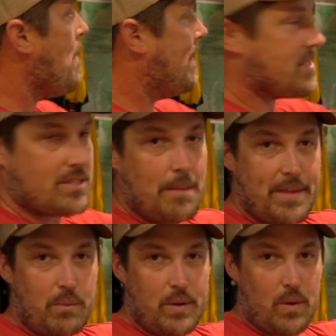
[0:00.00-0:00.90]
But it's
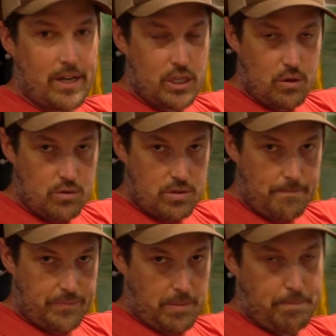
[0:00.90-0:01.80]
something we want to
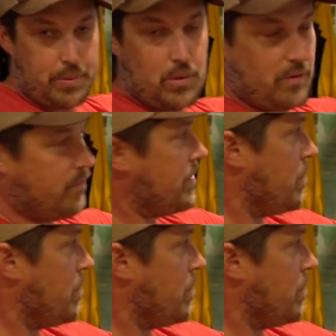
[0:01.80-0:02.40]
use to pull.